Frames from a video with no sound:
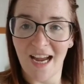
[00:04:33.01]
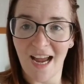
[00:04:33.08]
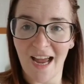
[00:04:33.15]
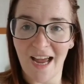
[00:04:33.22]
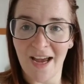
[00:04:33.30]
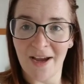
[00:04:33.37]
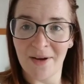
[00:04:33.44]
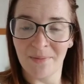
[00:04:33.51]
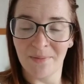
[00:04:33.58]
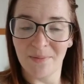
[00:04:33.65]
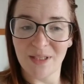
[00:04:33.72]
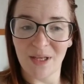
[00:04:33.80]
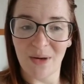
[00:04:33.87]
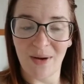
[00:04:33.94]

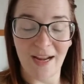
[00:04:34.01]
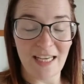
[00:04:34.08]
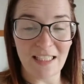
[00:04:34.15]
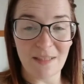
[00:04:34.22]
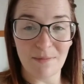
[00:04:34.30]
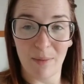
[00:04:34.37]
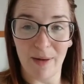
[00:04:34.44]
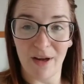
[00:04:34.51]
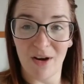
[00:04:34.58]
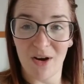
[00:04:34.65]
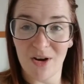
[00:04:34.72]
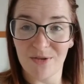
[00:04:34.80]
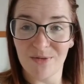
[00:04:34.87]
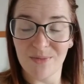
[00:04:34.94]
So I held him in my
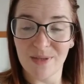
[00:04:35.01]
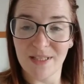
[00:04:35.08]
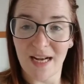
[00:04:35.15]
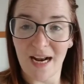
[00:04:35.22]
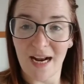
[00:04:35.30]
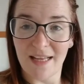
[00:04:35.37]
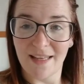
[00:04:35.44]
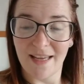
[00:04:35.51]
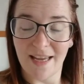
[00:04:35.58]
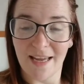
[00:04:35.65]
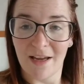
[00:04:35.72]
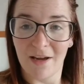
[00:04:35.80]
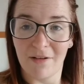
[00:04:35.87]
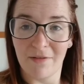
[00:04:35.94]
arms and they
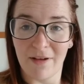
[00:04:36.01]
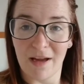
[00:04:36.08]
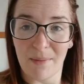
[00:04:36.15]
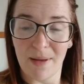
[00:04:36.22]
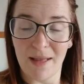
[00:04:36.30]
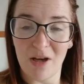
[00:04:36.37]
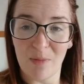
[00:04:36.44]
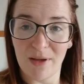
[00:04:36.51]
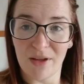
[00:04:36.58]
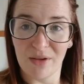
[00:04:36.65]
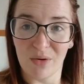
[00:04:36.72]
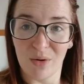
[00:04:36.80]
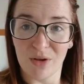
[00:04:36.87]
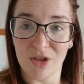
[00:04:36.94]
gave him a little bit
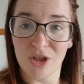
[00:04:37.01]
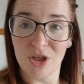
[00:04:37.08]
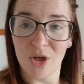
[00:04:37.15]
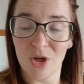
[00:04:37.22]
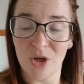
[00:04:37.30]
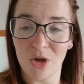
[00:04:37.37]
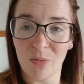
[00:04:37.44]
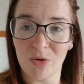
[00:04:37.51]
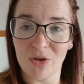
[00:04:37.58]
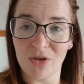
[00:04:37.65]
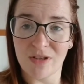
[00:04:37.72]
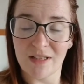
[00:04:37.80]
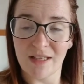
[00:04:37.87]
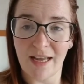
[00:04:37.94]
through a tube
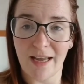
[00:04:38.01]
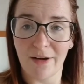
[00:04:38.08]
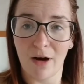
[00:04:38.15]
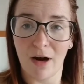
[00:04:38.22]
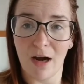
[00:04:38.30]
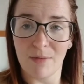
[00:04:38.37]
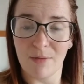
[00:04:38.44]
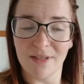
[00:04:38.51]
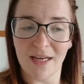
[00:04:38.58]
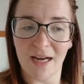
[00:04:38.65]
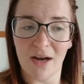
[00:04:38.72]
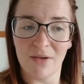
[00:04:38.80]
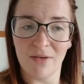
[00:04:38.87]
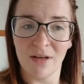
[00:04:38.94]
just to like calm him
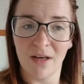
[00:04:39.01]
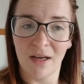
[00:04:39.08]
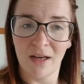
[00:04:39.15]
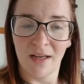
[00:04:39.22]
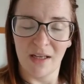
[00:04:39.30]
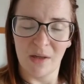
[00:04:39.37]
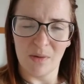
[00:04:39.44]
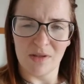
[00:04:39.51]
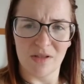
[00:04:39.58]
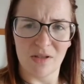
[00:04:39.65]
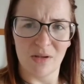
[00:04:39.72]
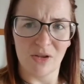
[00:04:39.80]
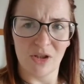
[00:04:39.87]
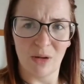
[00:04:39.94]
down. He wasn't
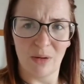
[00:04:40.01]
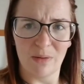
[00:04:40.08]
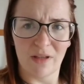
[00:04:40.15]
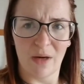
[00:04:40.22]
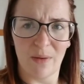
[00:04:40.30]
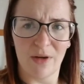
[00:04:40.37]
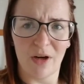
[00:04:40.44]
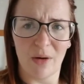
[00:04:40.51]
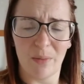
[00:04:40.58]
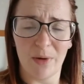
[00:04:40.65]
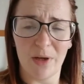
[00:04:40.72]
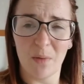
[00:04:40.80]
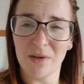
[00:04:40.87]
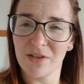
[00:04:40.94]
too sure what was going on, but
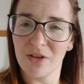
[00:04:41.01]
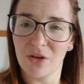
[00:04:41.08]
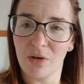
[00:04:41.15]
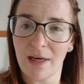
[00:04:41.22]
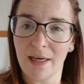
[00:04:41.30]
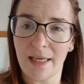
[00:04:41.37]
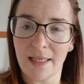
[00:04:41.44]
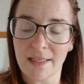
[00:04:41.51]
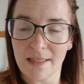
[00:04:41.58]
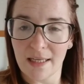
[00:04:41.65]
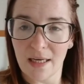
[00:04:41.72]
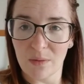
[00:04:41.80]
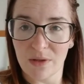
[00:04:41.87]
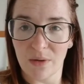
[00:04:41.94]
he wasn't crying, so
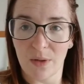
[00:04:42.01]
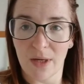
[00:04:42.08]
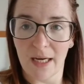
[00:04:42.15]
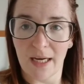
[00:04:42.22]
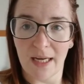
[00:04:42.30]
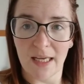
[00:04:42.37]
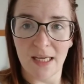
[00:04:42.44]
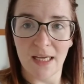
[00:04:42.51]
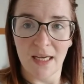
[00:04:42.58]
that was okay.